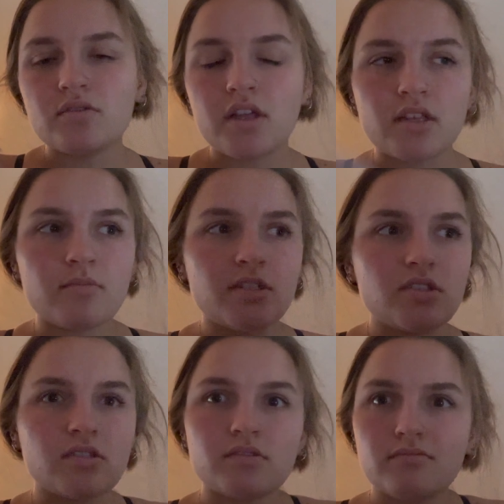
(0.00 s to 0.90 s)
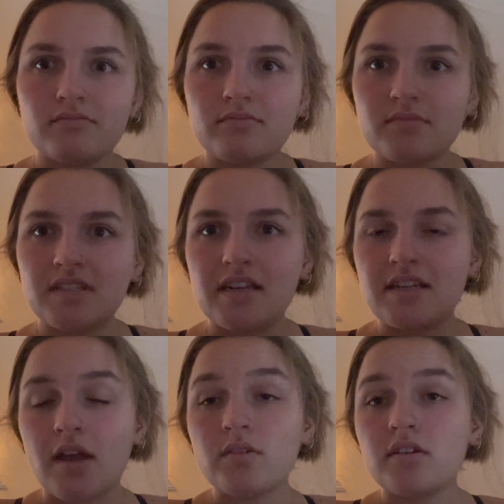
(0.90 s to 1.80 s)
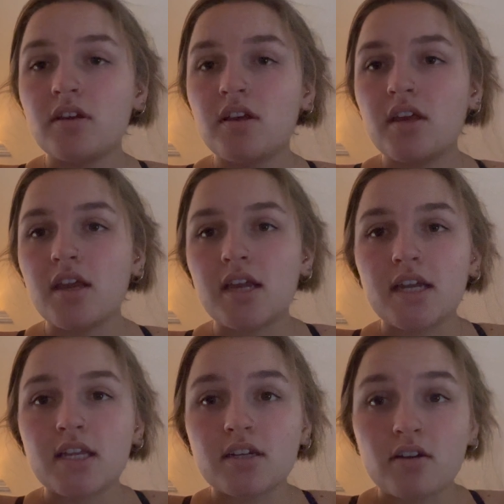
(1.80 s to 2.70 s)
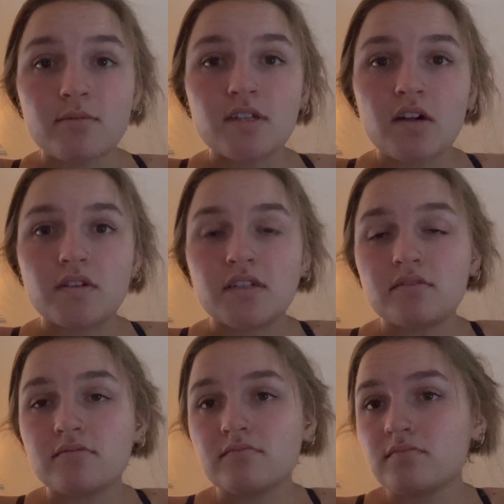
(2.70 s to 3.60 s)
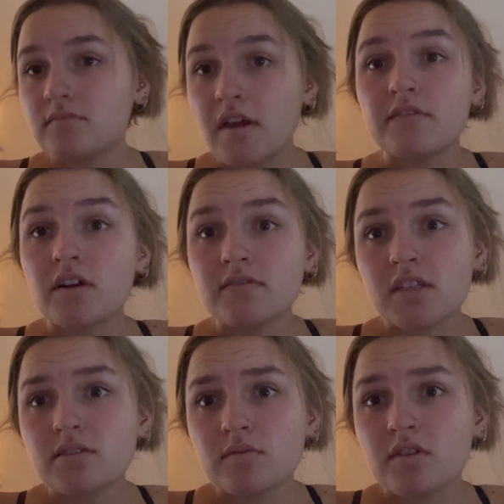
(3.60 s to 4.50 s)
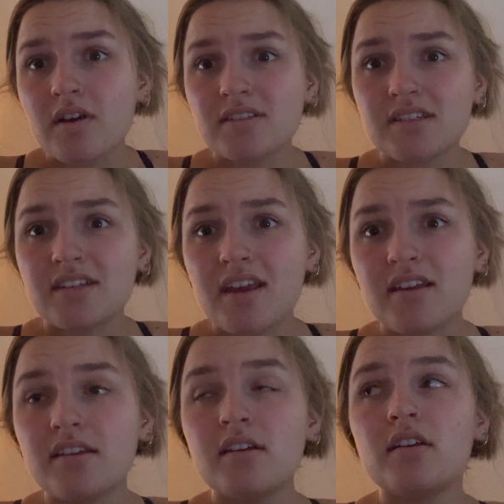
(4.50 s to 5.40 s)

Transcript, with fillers: Like, let me just sit down and calm down and have a conversation with you guys. Like, dang.